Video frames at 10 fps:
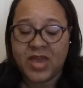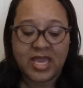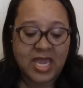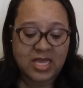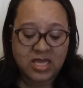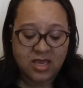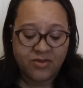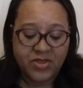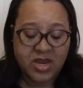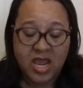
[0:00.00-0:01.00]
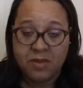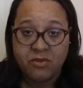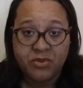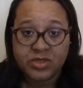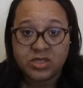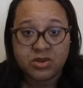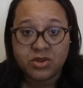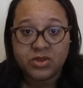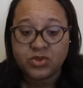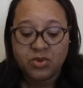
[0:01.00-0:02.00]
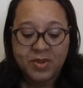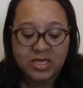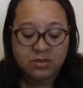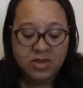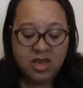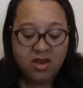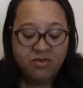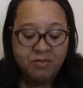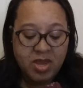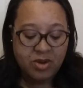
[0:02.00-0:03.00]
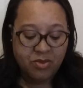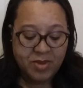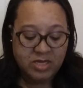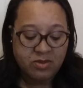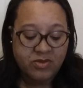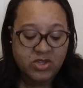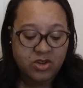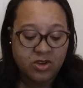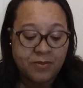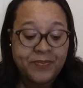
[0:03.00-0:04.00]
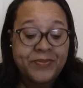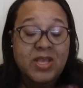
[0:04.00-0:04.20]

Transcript: I can't think of the name of what cereal this reminds me of, but it reminds me of a cereal.